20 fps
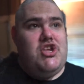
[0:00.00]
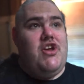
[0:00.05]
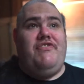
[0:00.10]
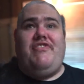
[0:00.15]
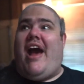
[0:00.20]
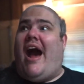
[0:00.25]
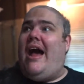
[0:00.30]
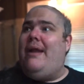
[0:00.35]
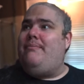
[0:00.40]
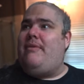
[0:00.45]
You've
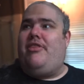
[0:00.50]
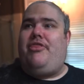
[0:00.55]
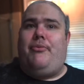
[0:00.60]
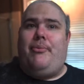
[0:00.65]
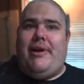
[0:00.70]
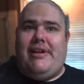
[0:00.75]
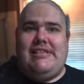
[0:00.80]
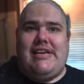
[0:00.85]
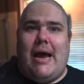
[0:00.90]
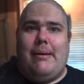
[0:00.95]
gotten me
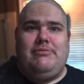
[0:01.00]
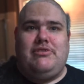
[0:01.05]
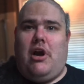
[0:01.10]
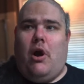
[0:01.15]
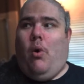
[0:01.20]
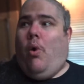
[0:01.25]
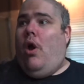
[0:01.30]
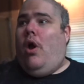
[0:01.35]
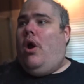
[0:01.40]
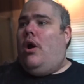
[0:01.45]
three times in a
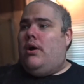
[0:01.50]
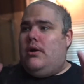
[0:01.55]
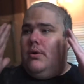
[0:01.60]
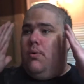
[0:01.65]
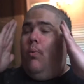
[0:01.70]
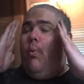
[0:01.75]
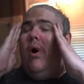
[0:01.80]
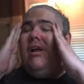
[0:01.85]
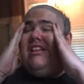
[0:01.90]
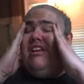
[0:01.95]
row.
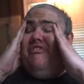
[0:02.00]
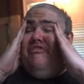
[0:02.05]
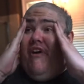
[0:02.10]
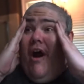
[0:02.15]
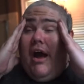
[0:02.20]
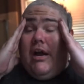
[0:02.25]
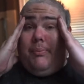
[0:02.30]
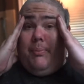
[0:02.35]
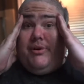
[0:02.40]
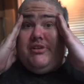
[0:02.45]
What the f,
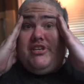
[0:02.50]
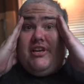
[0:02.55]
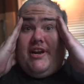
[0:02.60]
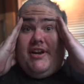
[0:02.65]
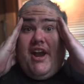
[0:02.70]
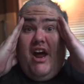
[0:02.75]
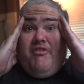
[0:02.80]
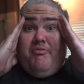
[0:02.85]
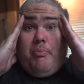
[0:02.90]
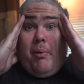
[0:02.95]
Bridgette?
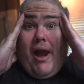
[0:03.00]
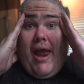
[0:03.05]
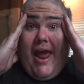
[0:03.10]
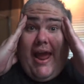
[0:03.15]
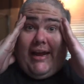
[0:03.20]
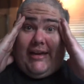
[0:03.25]
Enough pranks.